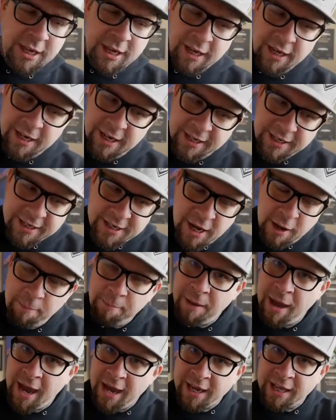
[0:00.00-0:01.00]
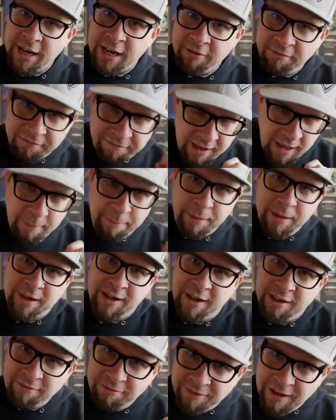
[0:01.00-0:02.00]
and I'd come back and I'd vape
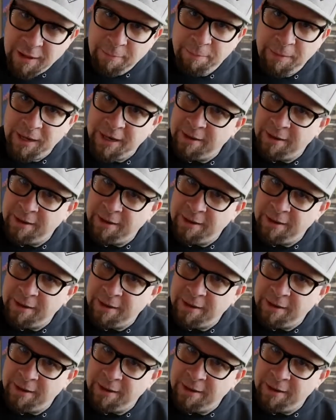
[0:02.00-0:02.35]
it